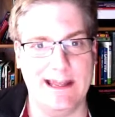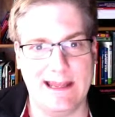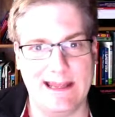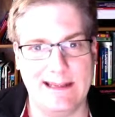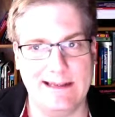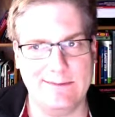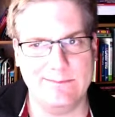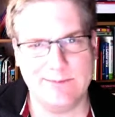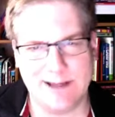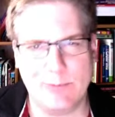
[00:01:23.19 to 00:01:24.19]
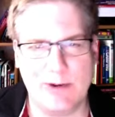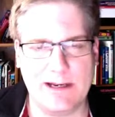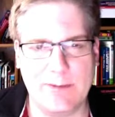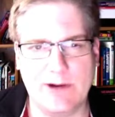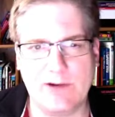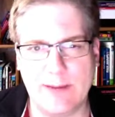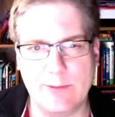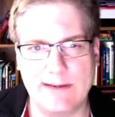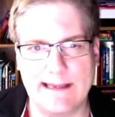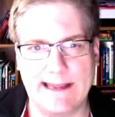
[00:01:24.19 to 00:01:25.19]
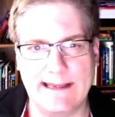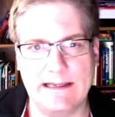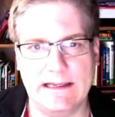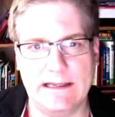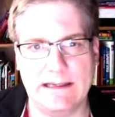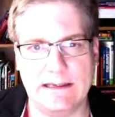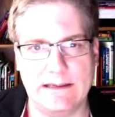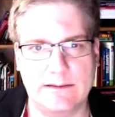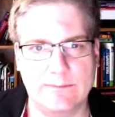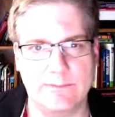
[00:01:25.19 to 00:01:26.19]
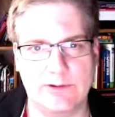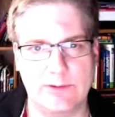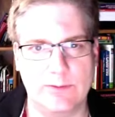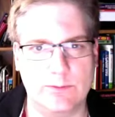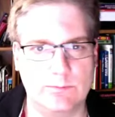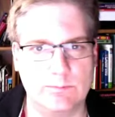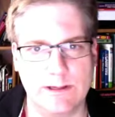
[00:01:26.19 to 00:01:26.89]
And I'm writing about a chapter a day, um, so